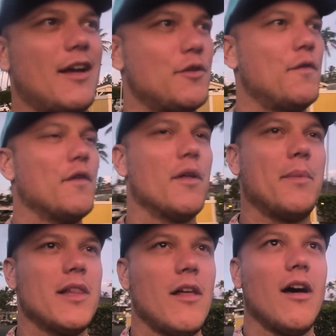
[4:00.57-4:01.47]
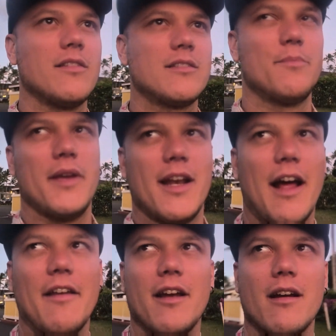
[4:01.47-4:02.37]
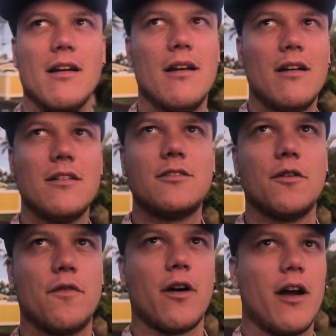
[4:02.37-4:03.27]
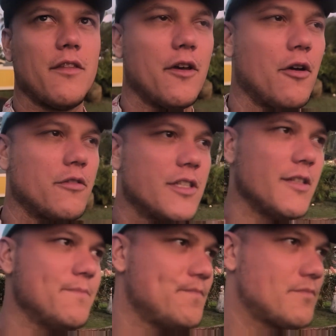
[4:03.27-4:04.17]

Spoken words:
do feel a bit lost being out here so far out in the ocean.